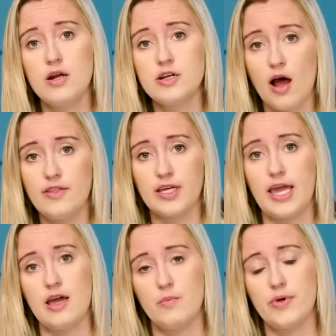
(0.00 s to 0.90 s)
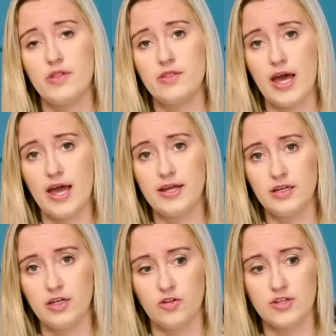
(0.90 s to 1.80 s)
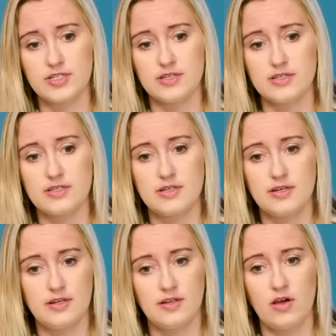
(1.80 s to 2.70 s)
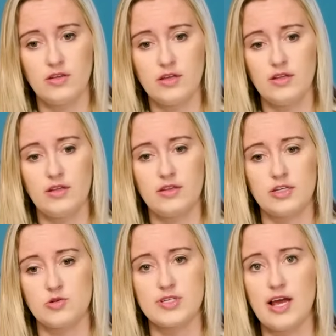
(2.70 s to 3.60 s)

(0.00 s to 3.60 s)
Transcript: not in the camp that this was